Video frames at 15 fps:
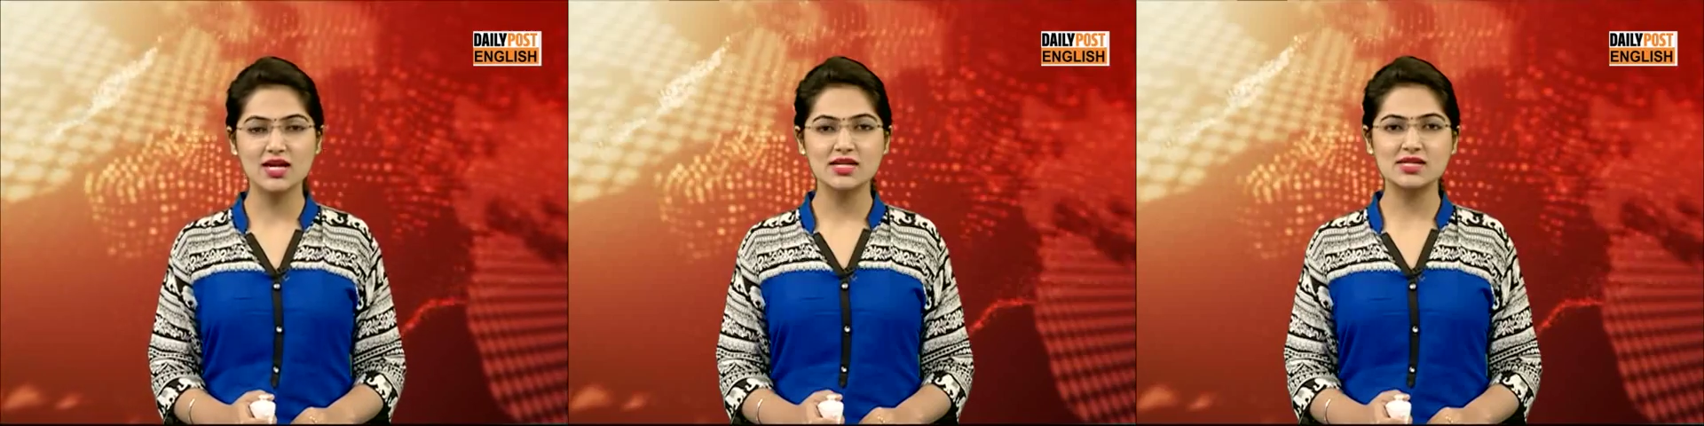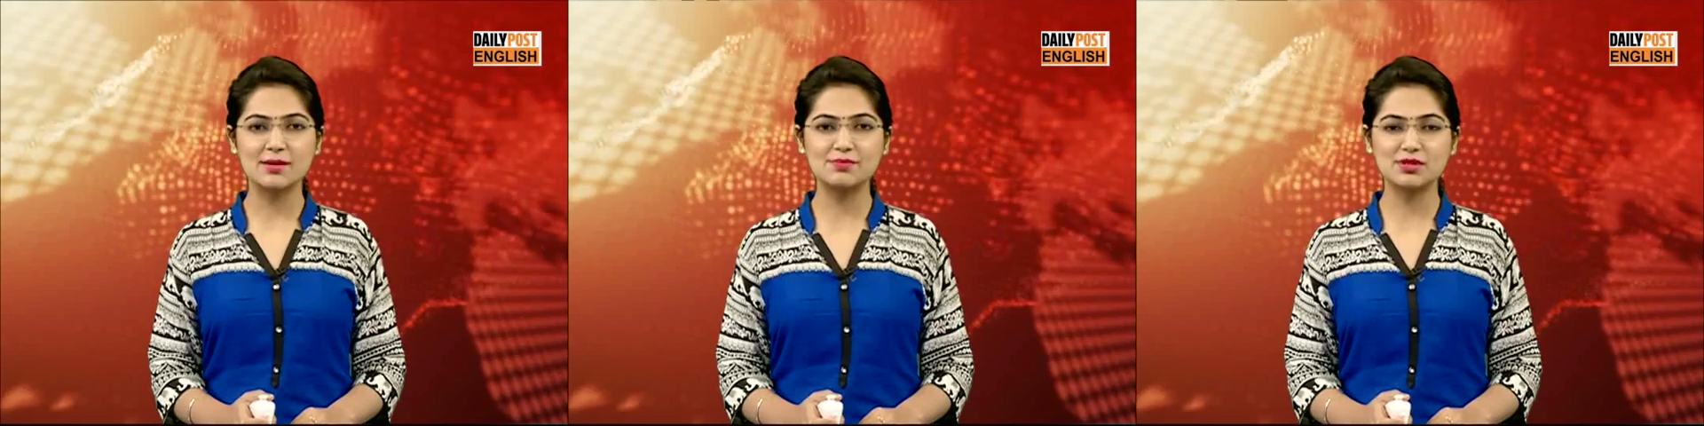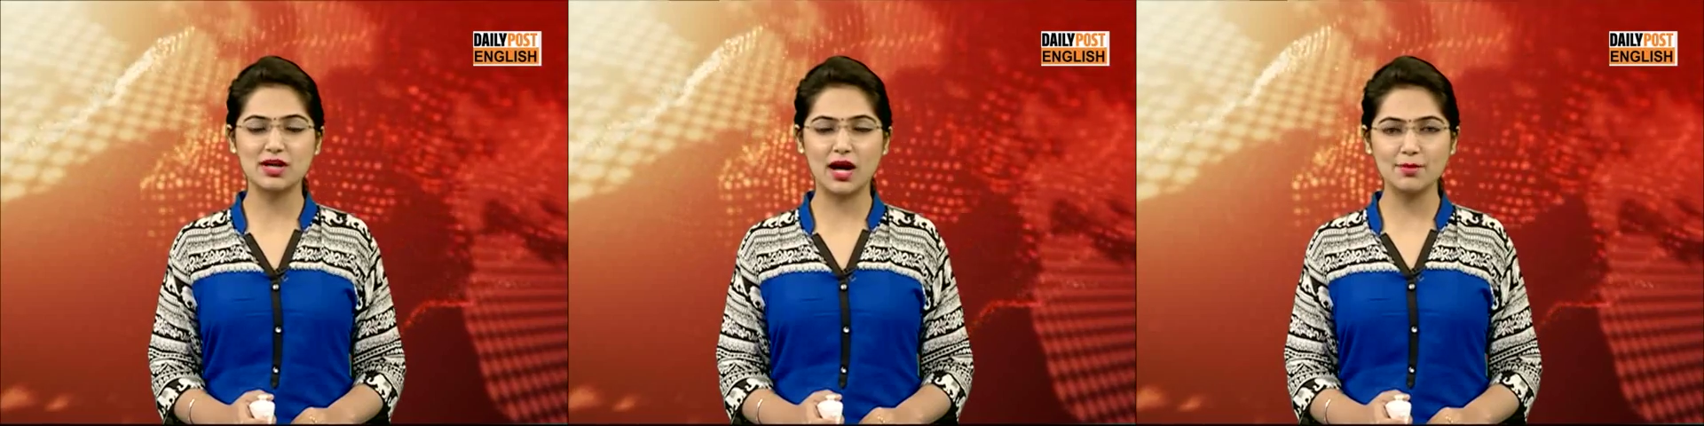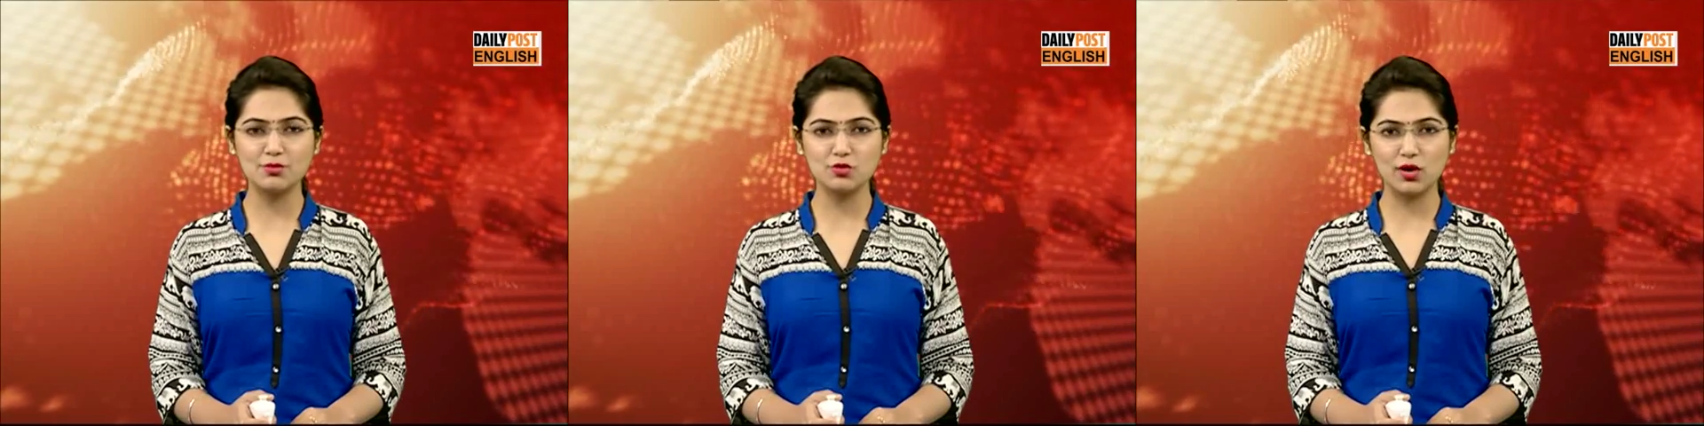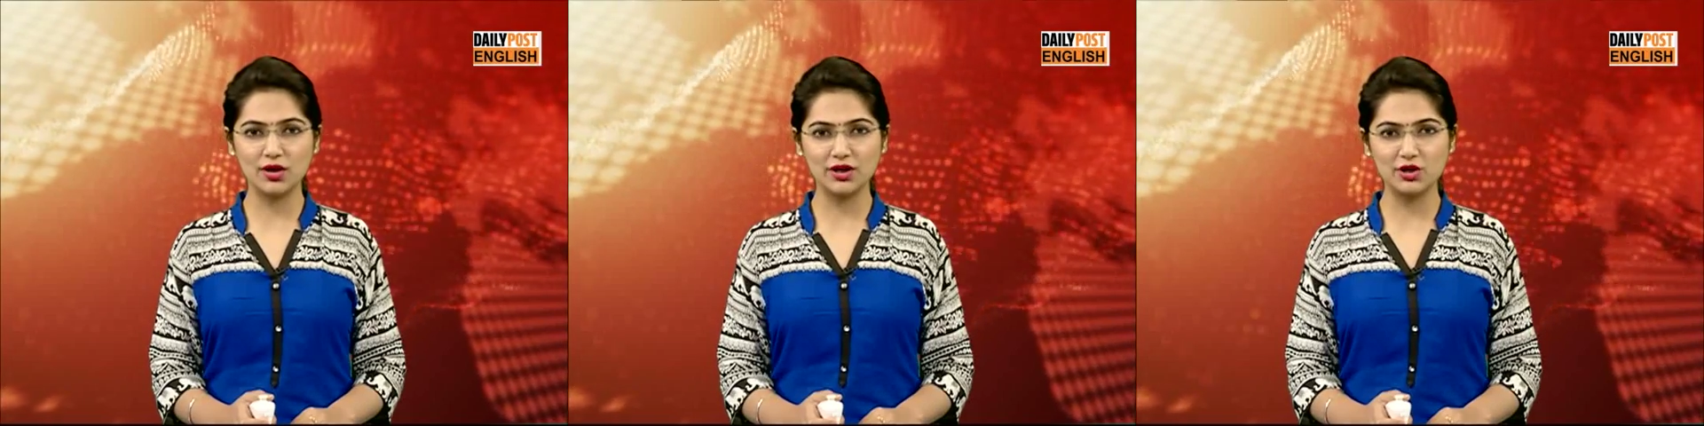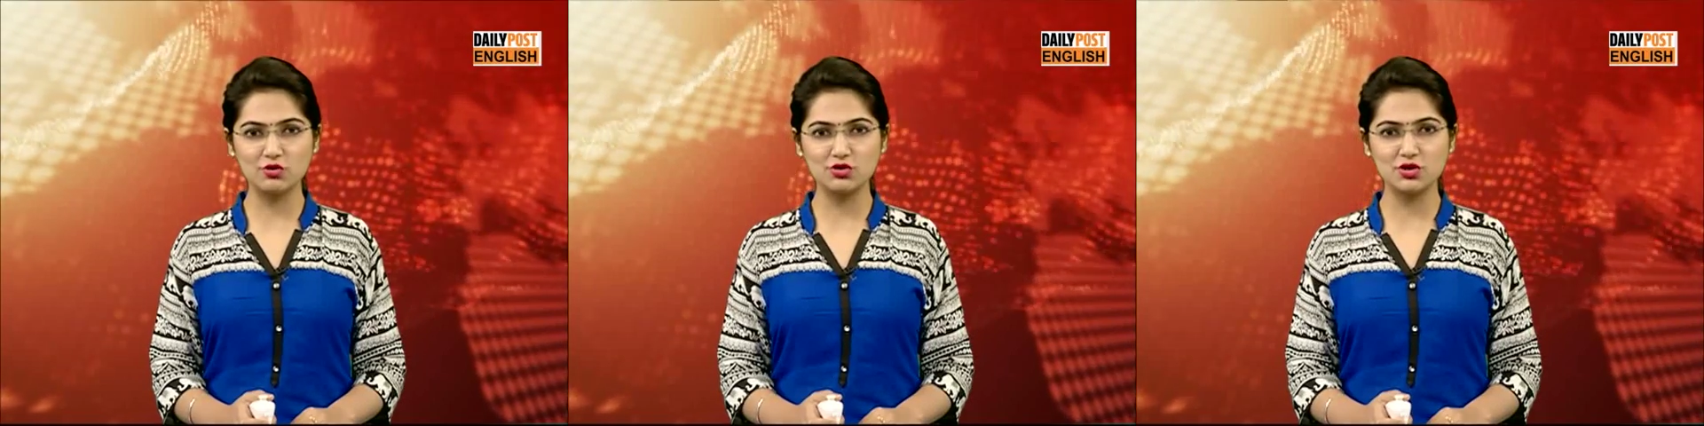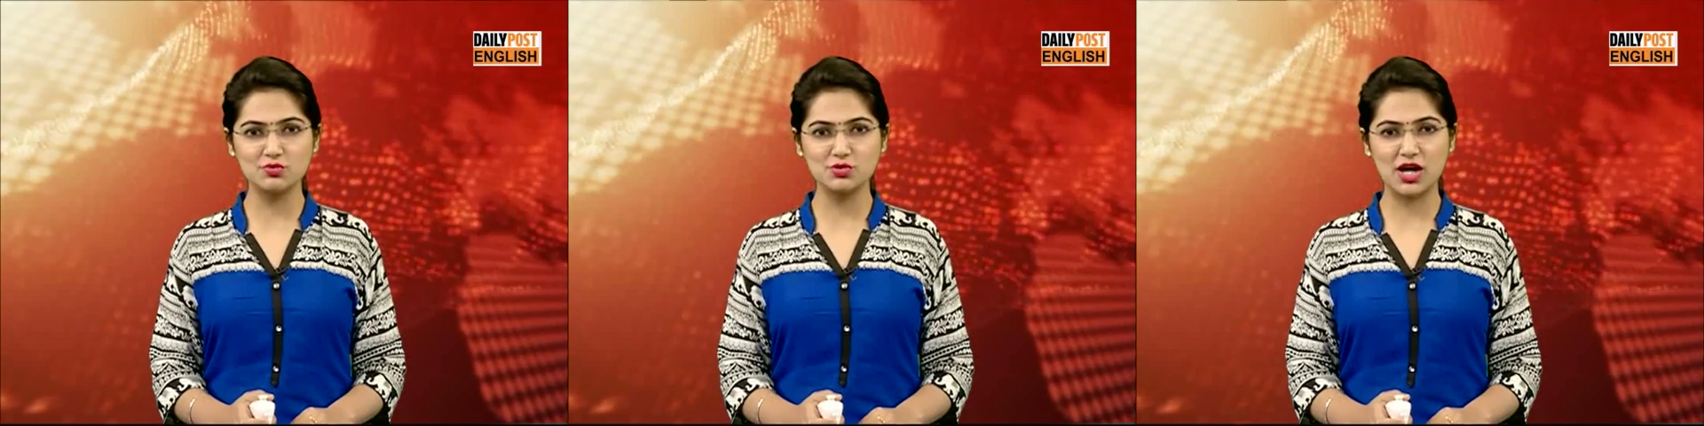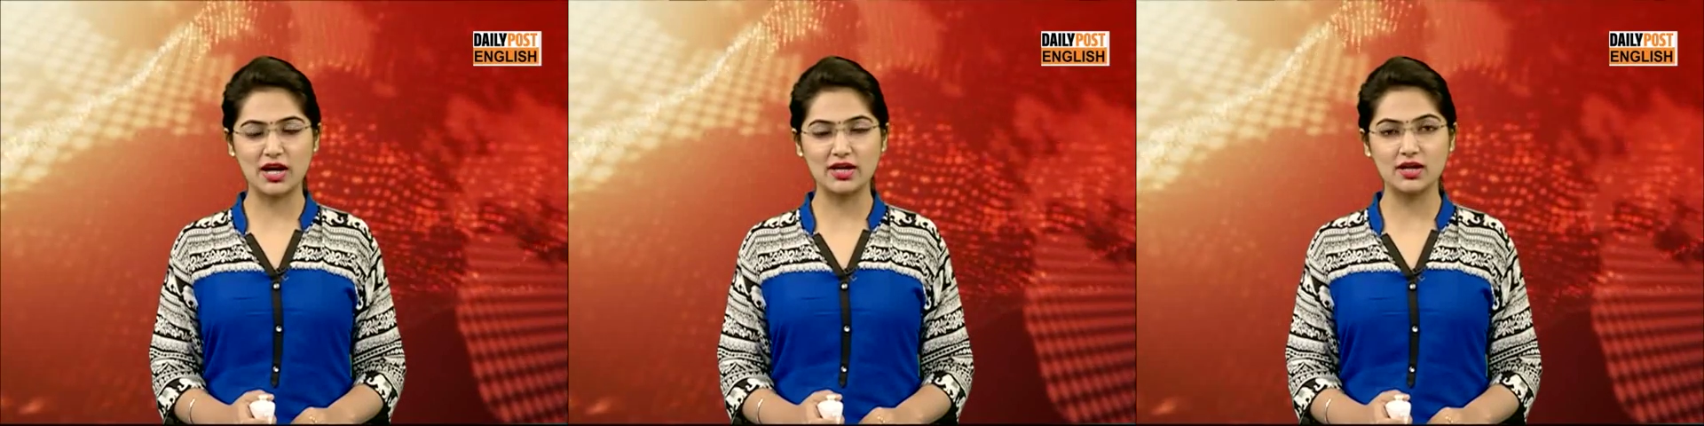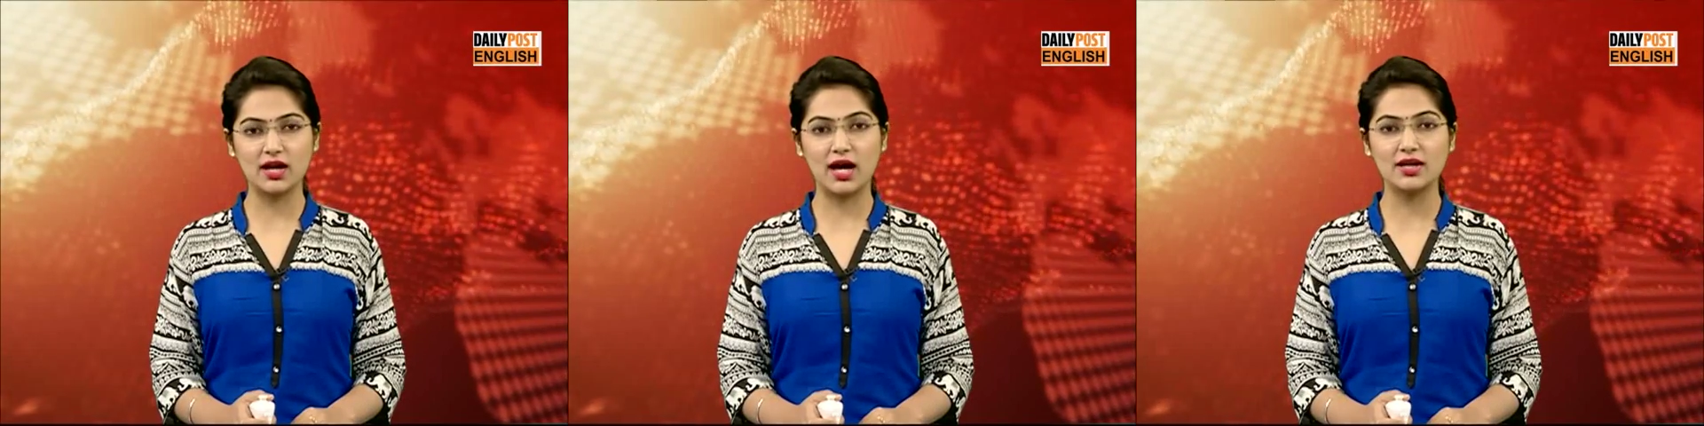Subscribe to our YouTube channel